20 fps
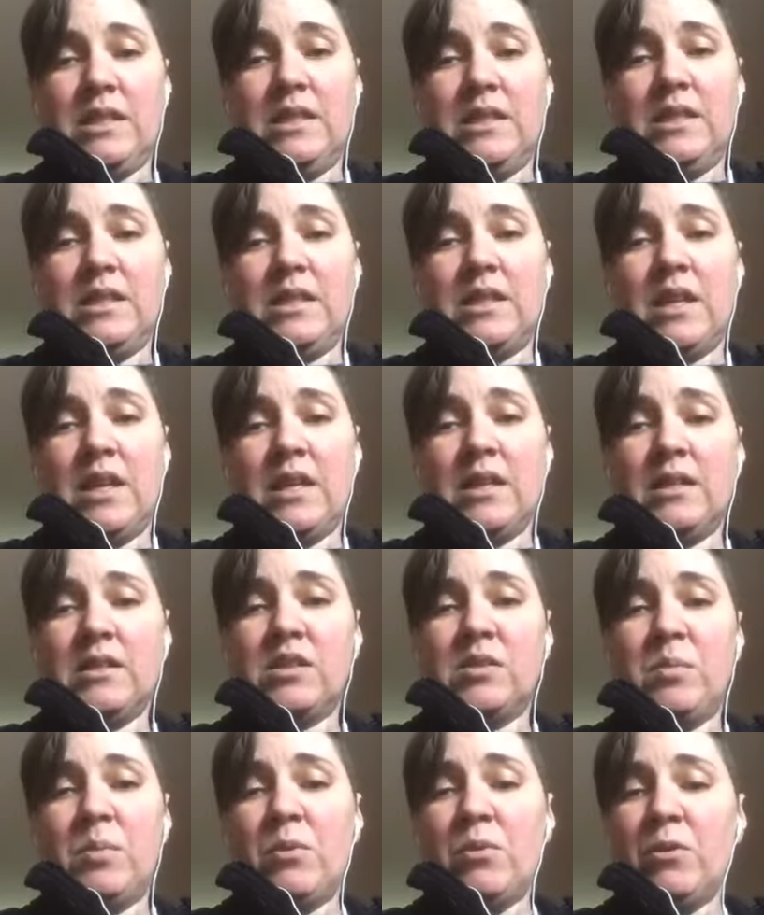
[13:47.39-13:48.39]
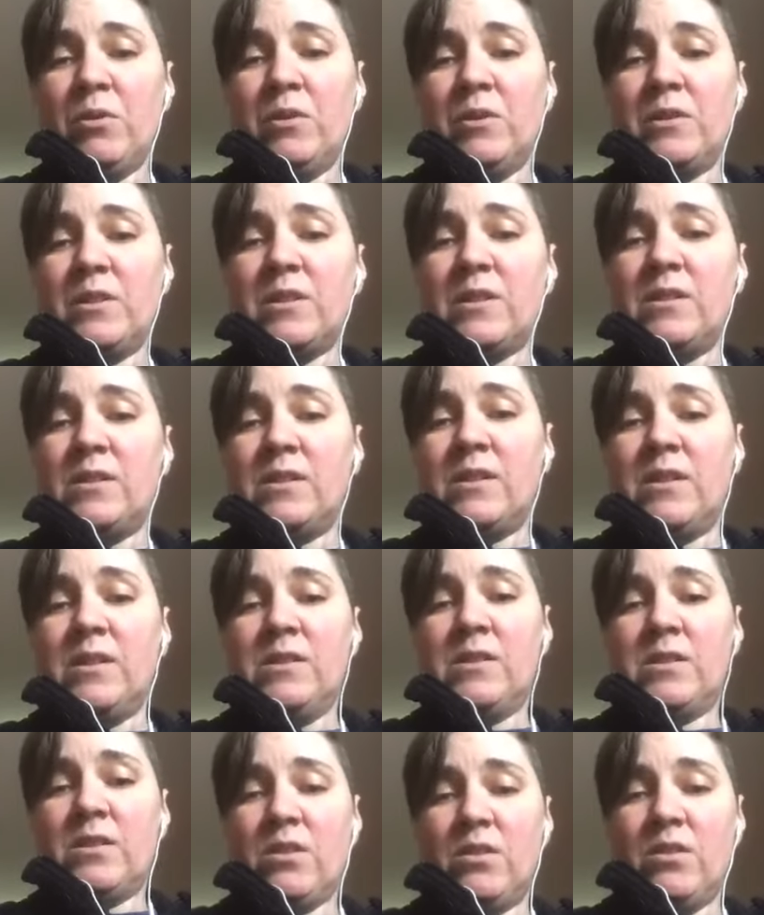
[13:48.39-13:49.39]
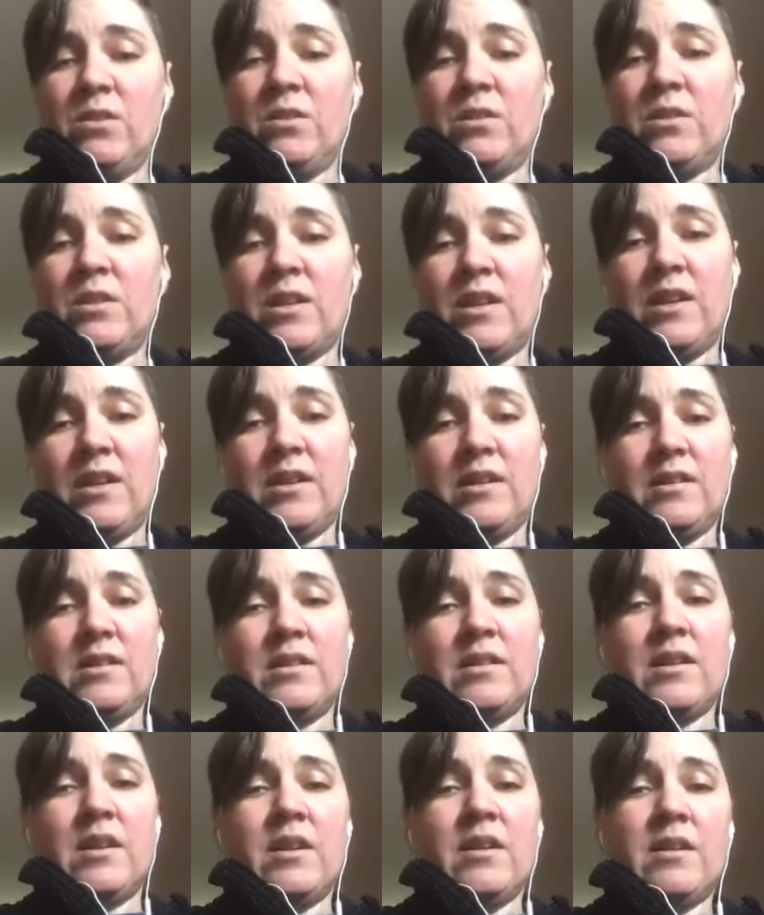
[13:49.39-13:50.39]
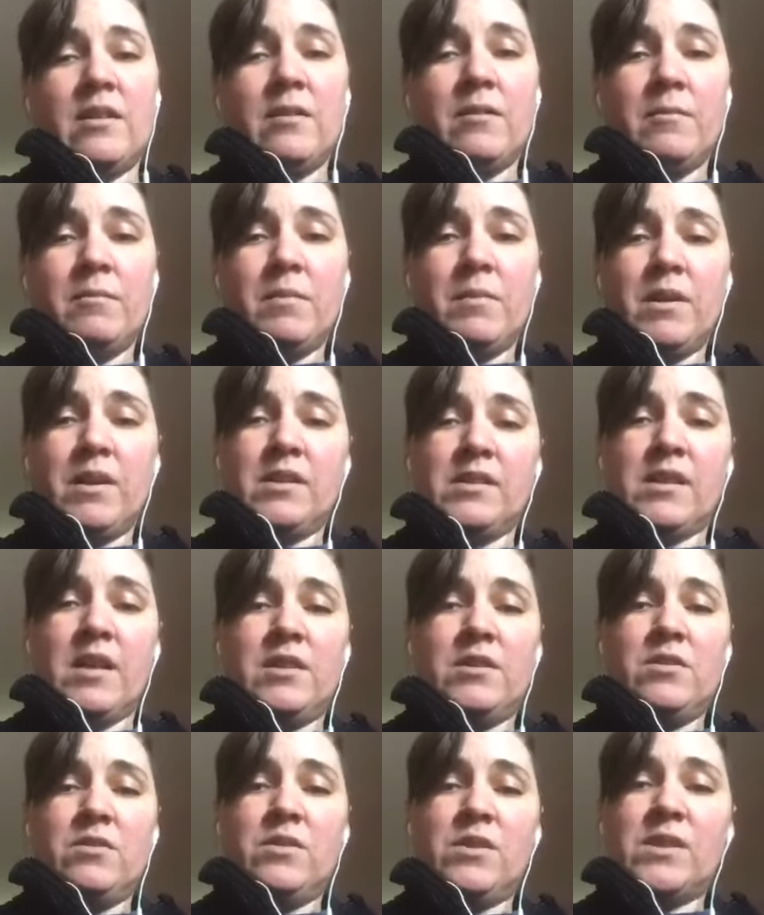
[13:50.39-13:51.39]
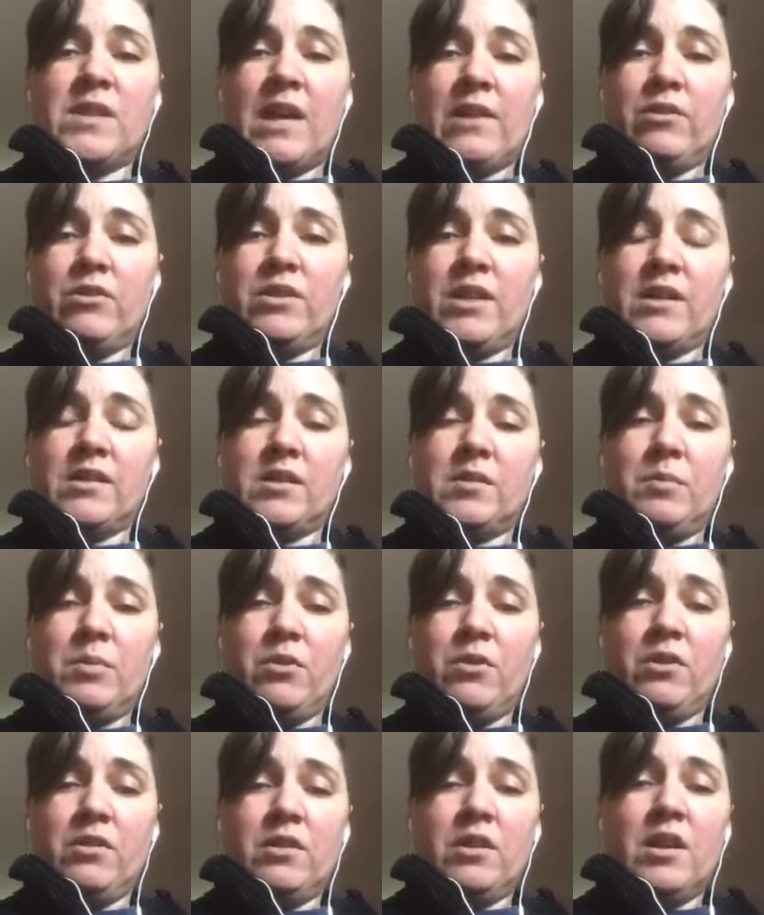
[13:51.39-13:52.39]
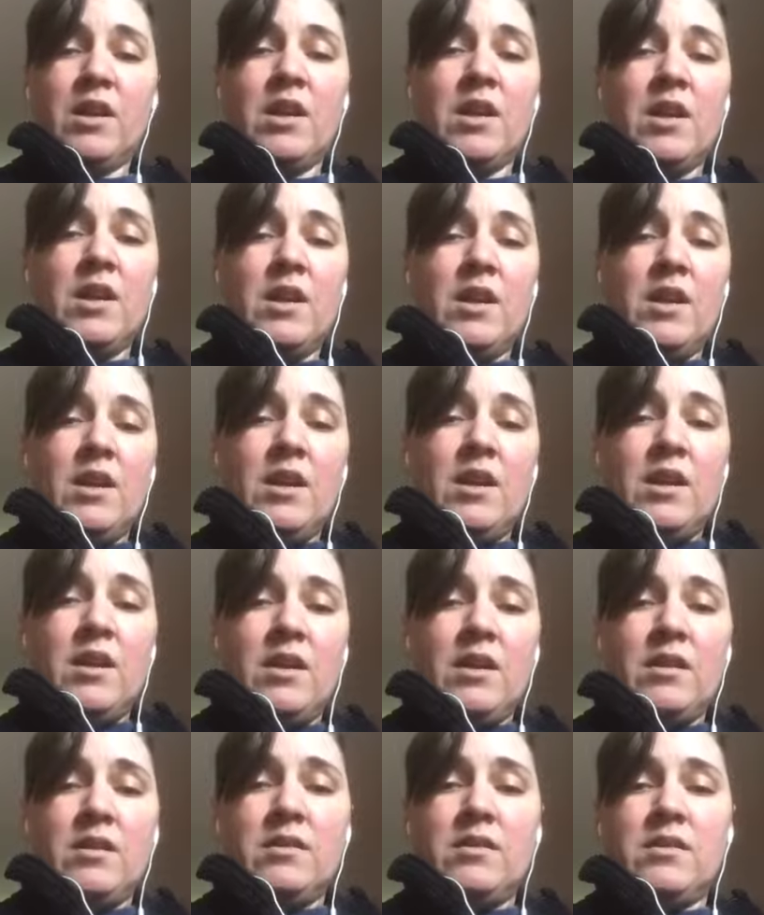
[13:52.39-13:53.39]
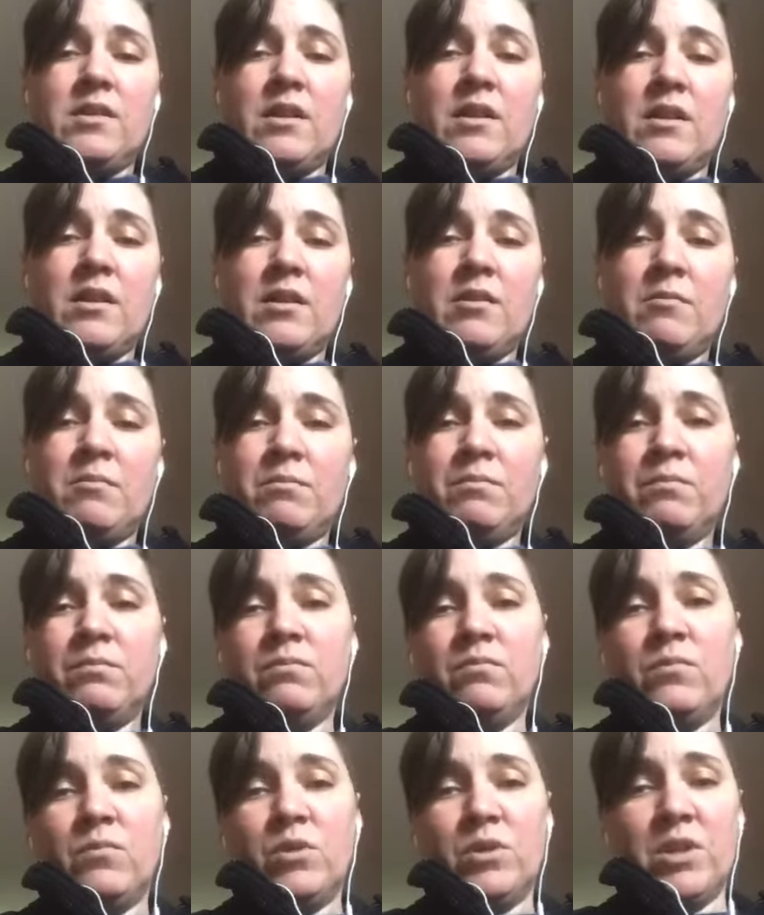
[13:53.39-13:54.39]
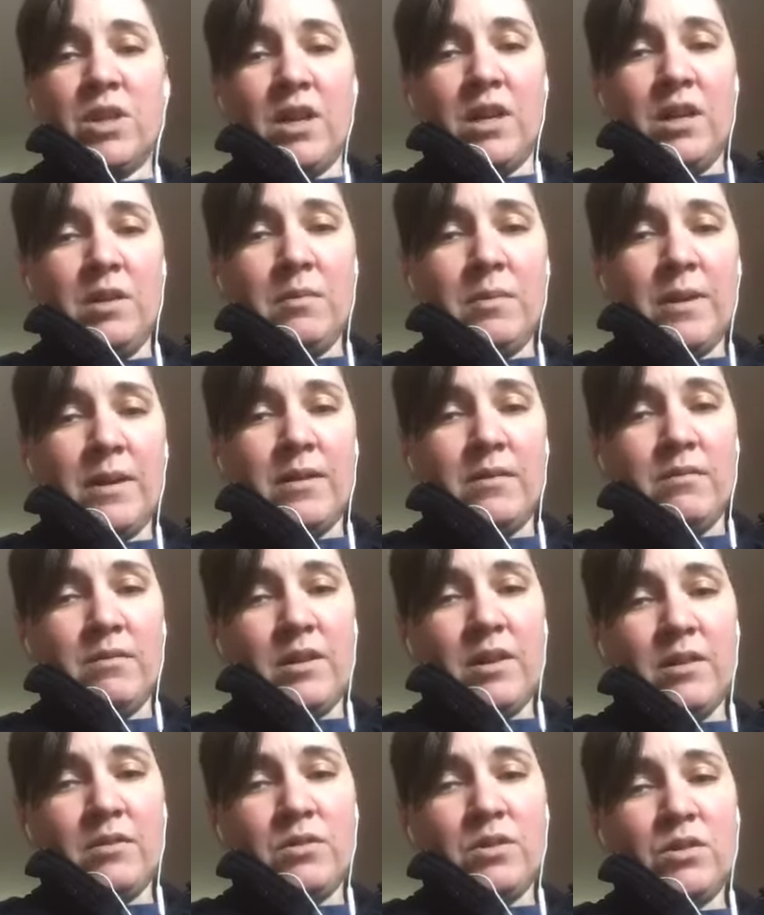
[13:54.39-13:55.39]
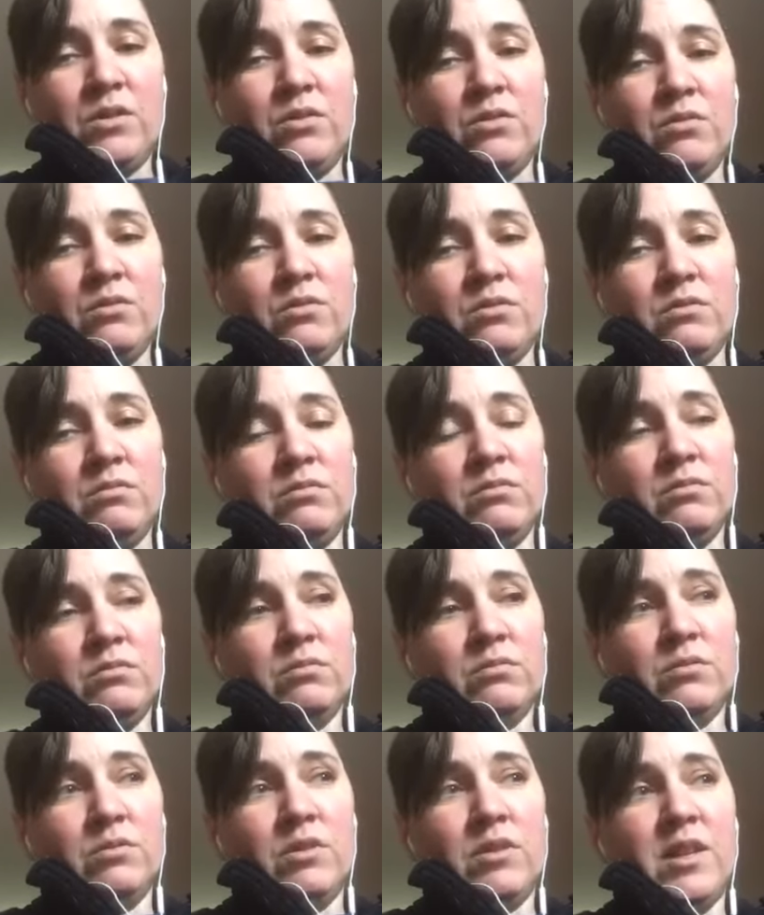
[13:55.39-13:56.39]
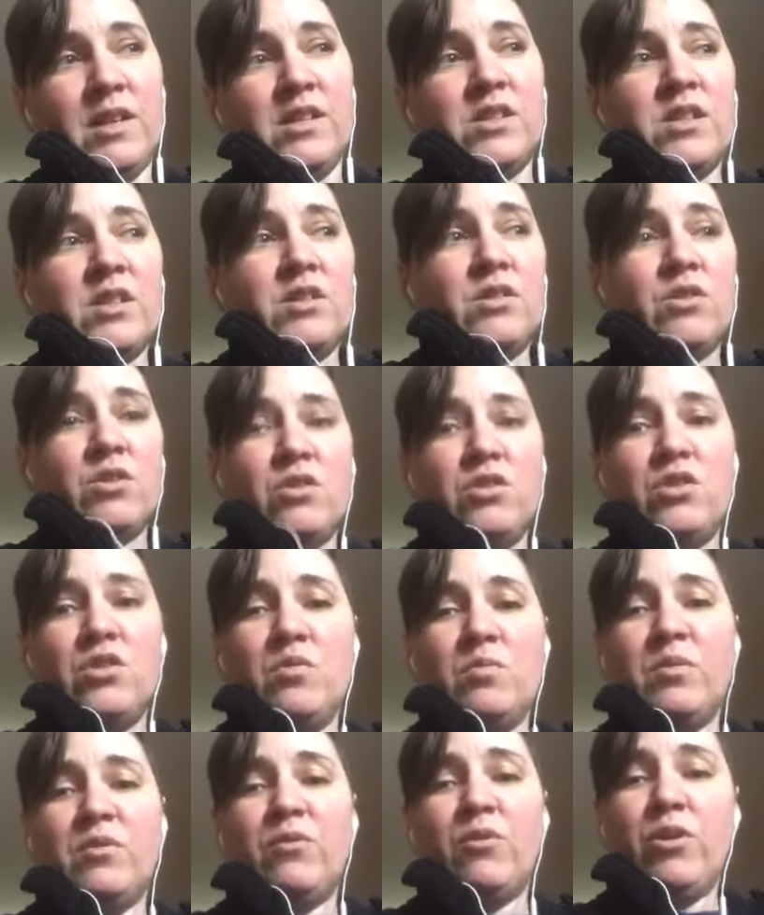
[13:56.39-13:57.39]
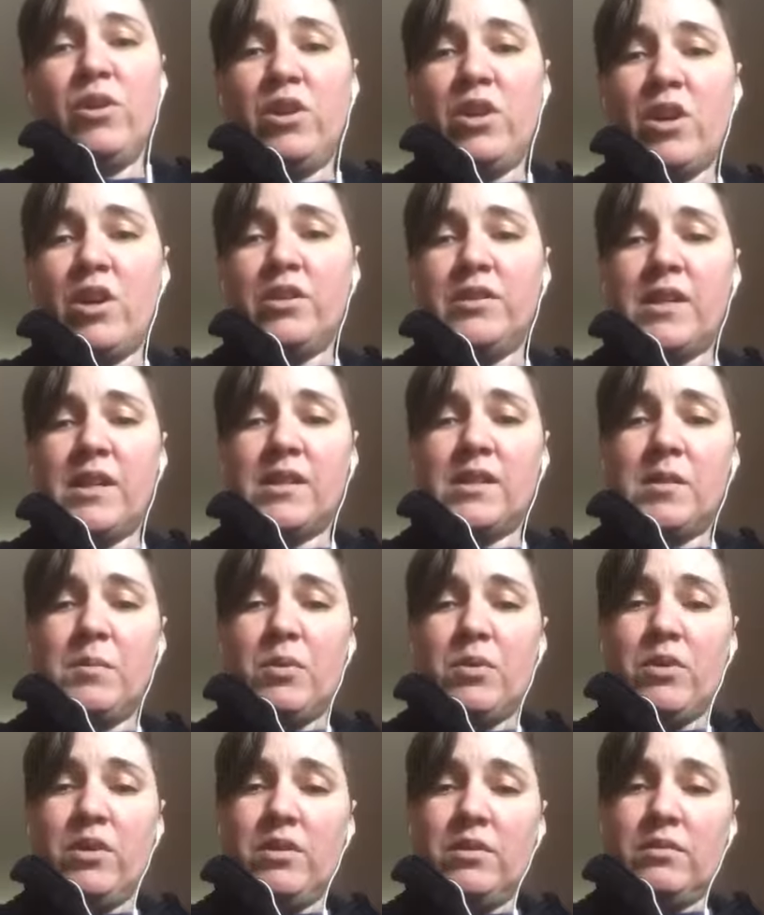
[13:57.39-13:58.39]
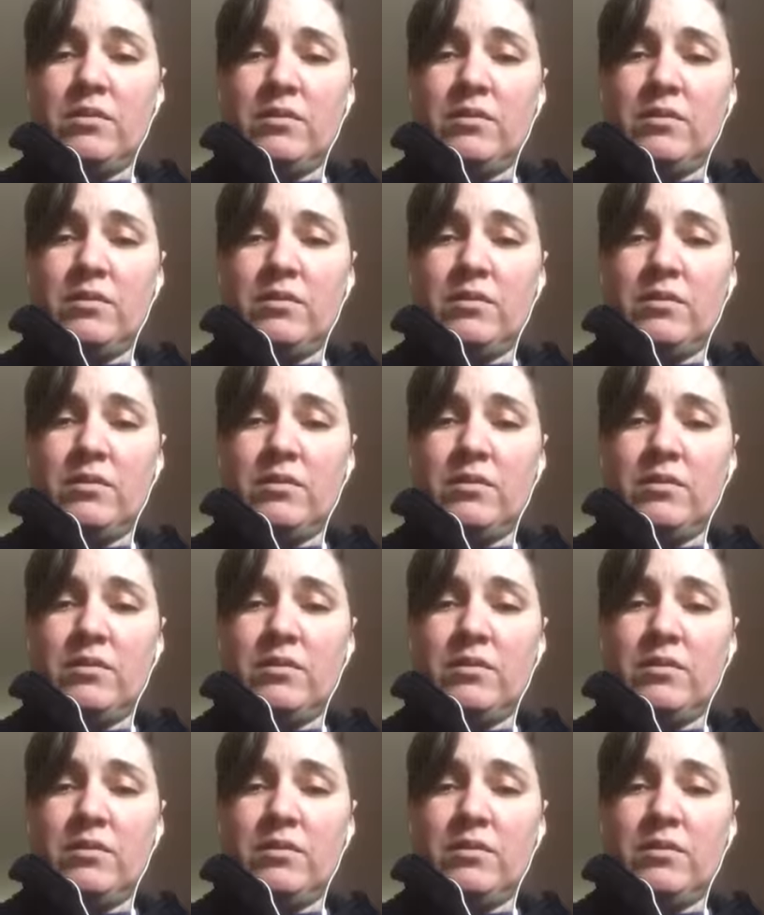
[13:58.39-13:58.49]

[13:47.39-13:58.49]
tech support is concerned, and because I do Statler Tech Support, and we're talking about how to things that you should do before you call tech support.